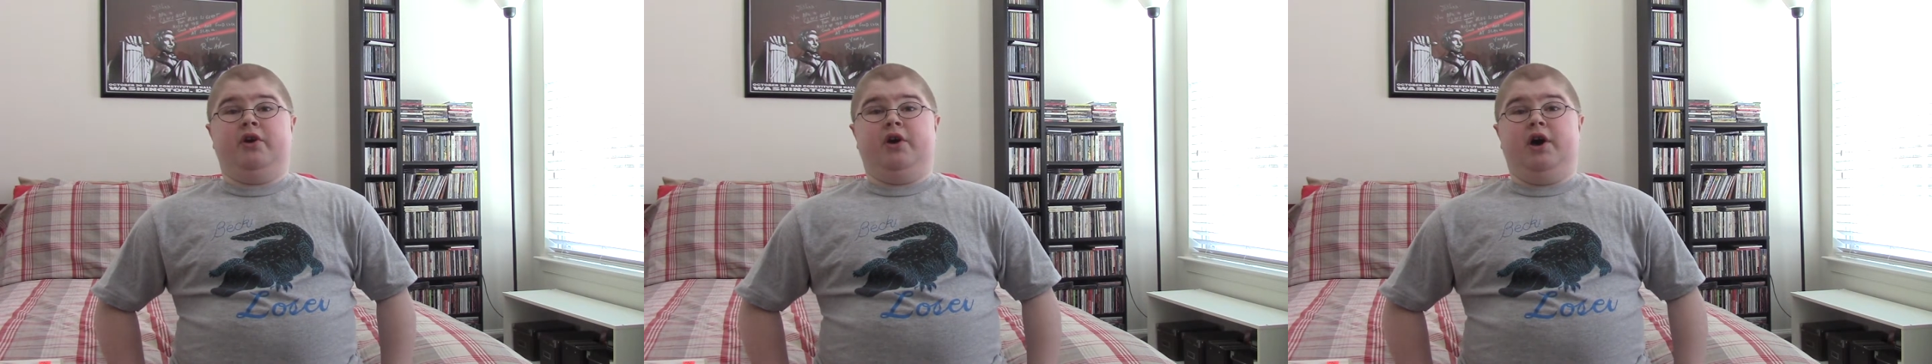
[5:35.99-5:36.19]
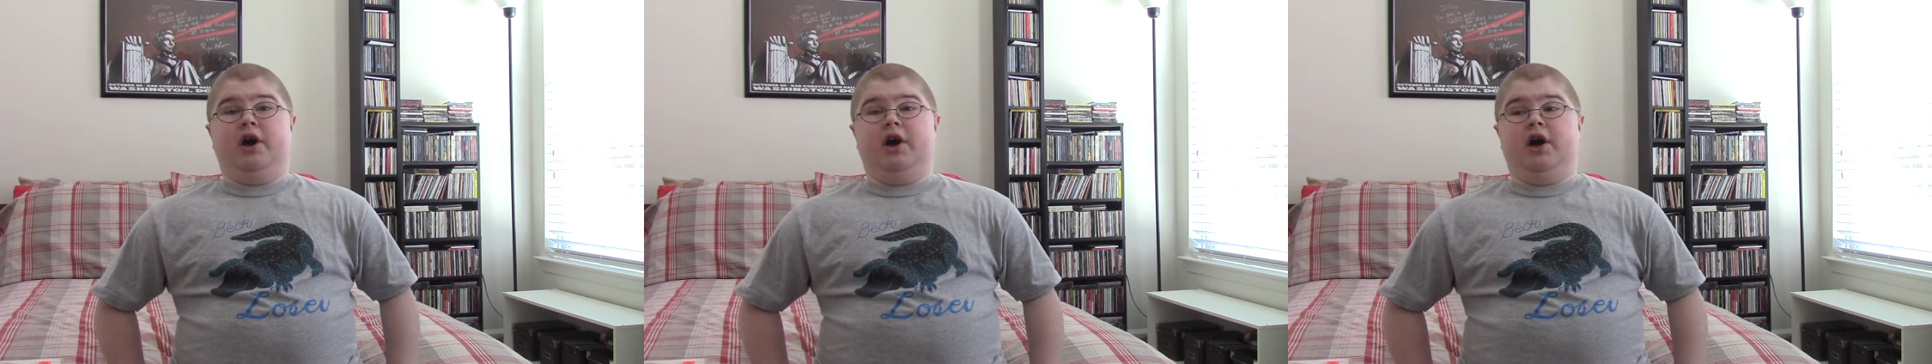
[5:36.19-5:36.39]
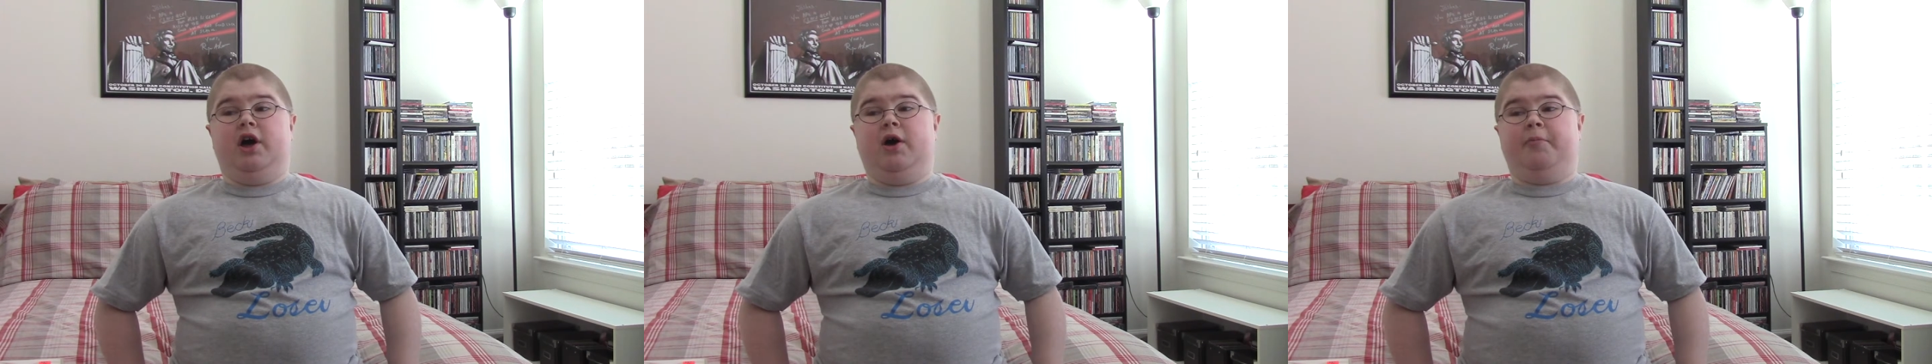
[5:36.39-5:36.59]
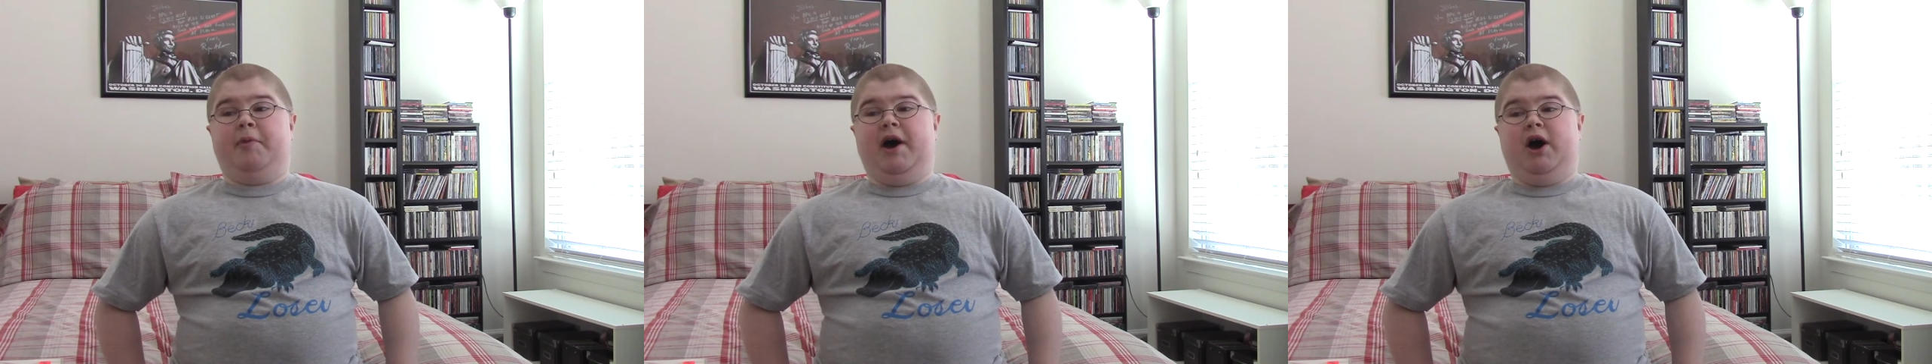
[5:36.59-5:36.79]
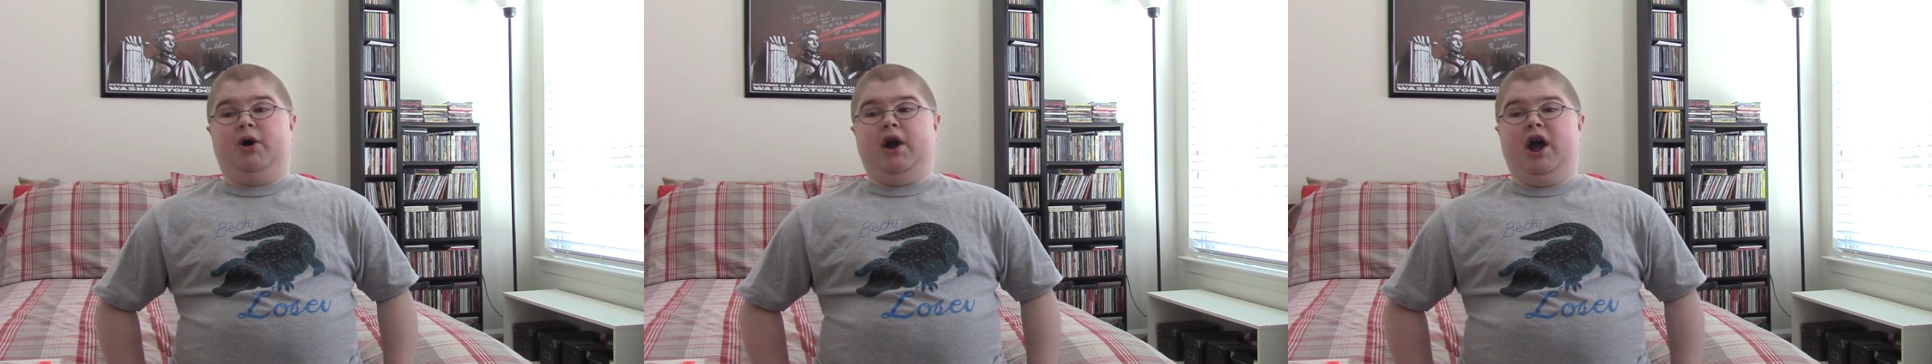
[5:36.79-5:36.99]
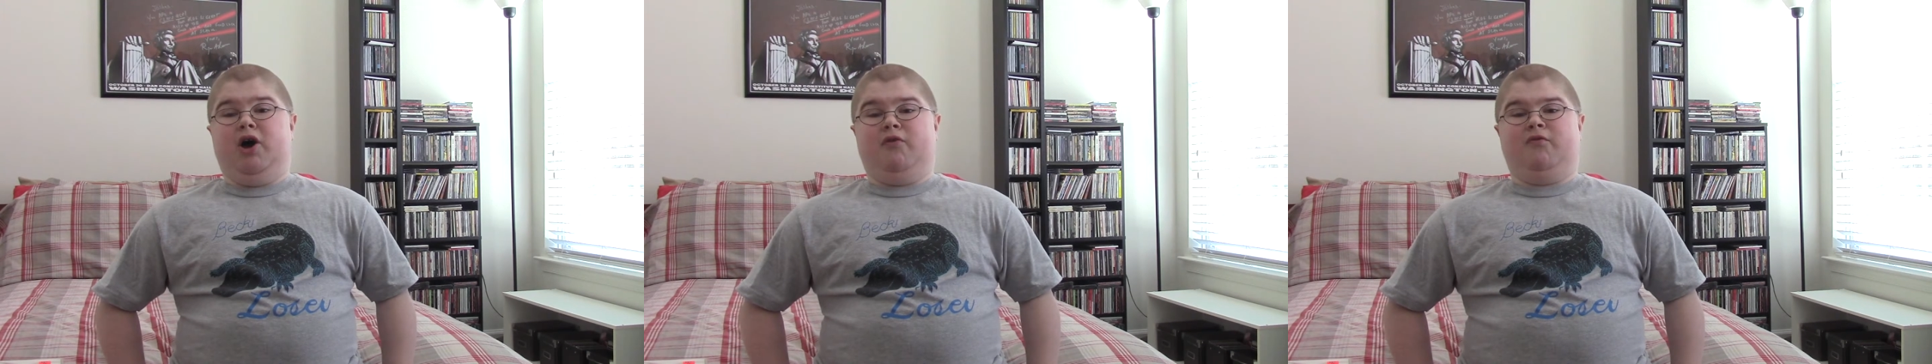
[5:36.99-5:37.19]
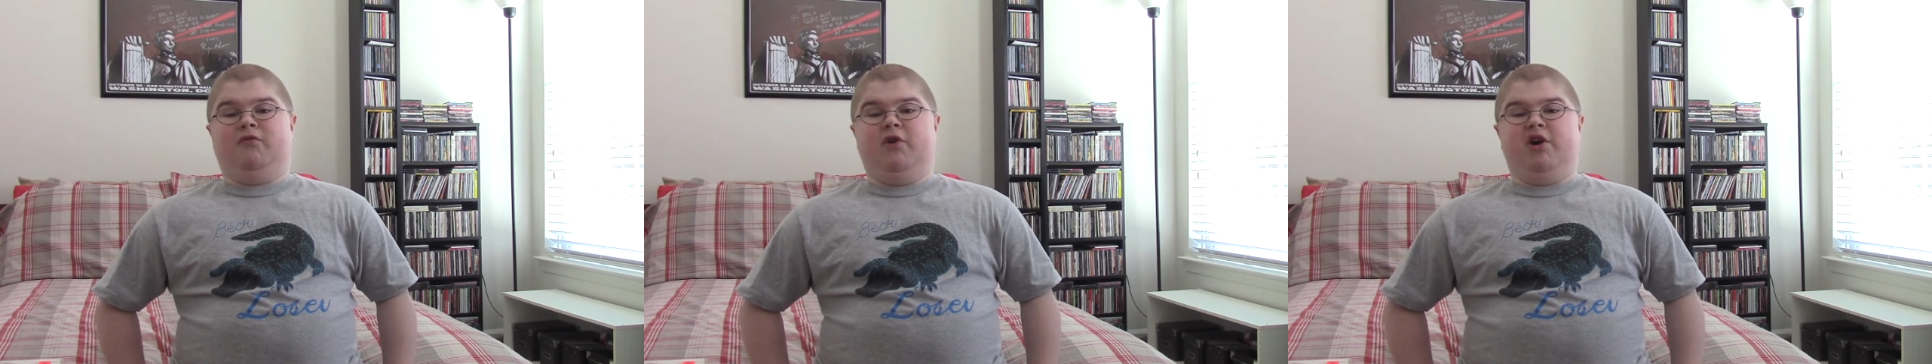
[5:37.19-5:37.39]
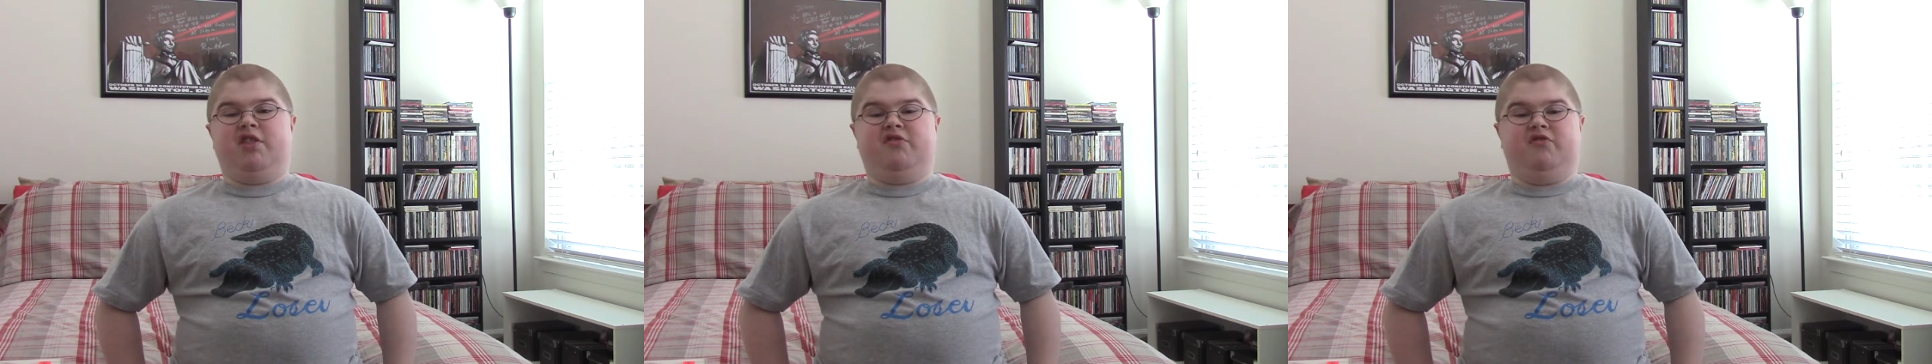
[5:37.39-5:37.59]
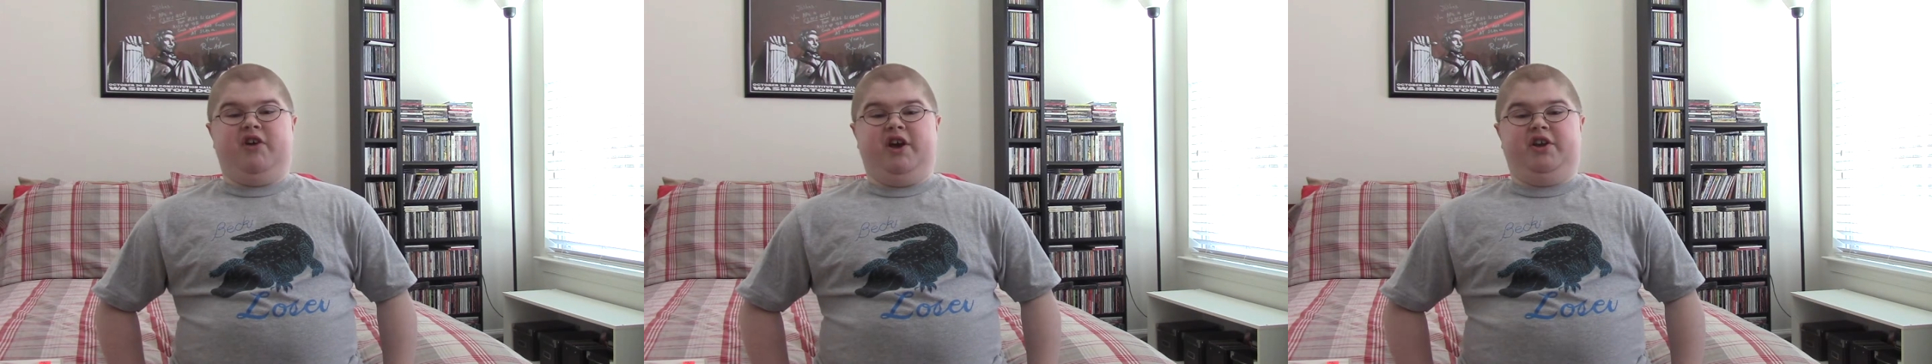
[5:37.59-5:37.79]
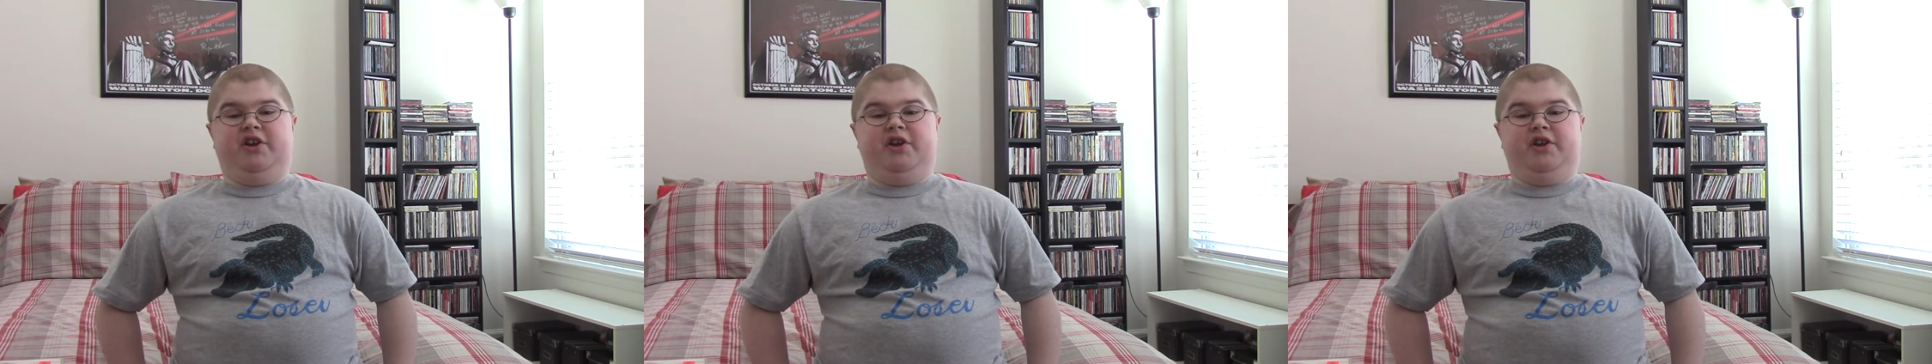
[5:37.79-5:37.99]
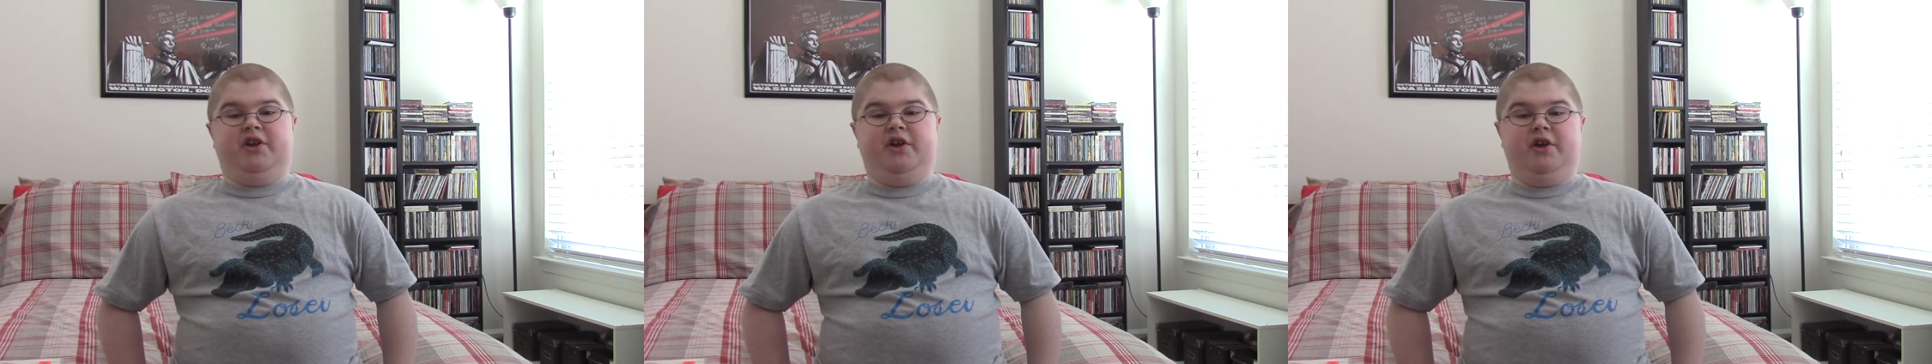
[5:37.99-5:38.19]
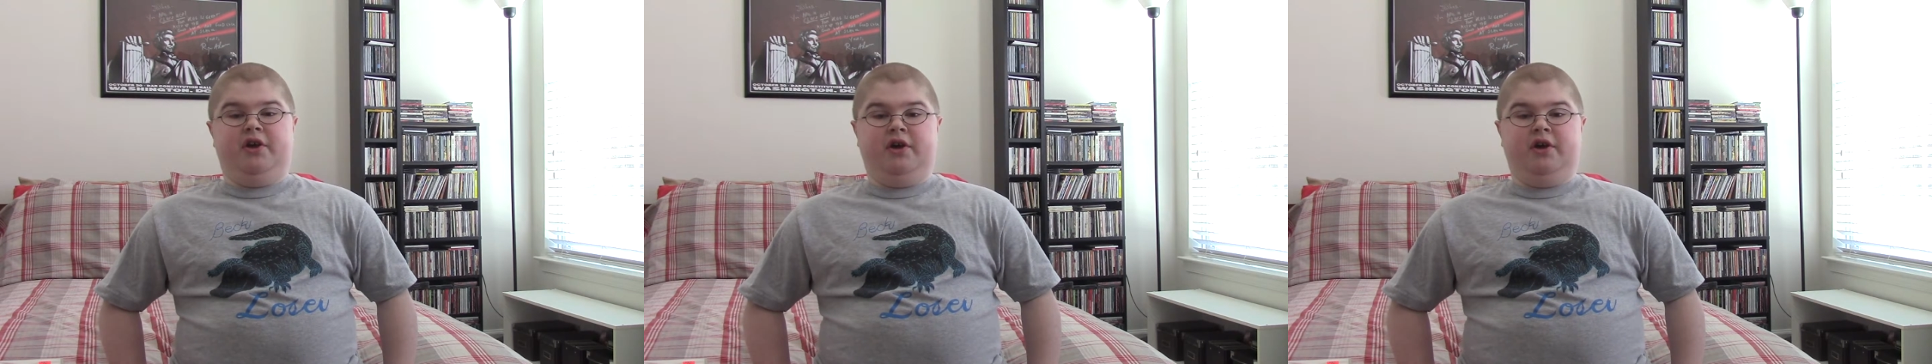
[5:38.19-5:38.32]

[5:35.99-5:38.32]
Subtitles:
about how frustrated